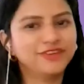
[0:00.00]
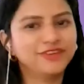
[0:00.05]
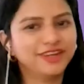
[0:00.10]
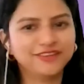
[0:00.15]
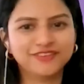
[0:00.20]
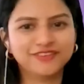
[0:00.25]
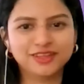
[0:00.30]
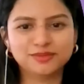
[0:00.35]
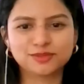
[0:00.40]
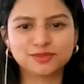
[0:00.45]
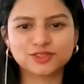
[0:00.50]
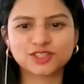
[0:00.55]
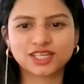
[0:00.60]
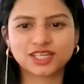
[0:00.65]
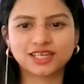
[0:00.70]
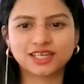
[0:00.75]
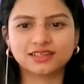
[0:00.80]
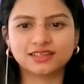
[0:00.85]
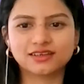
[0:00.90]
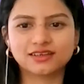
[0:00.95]
Very well put
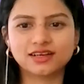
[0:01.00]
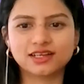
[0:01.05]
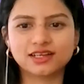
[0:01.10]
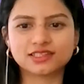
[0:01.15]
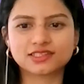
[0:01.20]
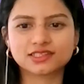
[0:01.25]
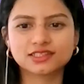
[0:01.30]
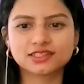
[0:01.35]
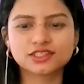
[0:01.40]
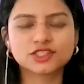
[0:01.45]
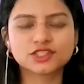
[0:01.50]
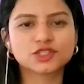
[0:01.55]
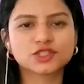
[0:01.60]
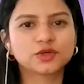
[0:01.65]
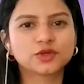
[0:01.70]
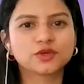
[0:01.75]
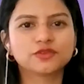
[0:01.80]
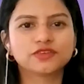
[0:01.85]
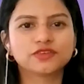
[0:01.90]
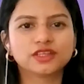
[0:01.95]
together answer.
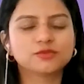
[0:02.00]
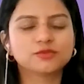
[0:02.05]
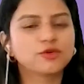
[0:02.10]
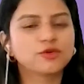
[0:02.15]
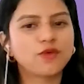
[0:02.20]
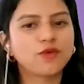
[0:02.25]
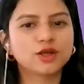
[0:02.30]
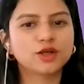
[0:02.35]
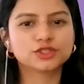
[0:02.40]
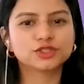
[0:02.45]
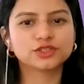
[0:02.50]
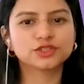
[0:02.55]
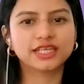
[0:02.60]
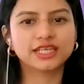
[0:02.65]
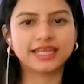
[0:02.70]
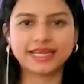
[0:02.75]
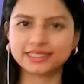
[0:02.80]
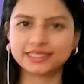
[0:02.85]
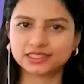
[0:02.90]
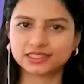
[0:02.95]
So we'll move on to the
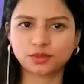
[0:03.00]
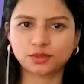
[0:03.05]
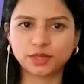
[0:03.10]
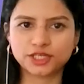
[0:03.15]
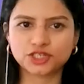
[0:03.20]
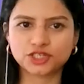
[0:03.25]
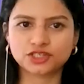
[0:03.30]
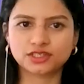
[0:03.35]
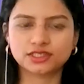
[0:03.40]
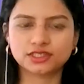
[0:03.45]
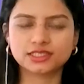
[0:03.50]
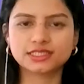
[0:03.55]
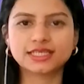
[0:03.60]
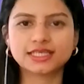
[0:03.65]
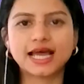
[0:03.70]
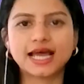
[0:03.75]
next question is,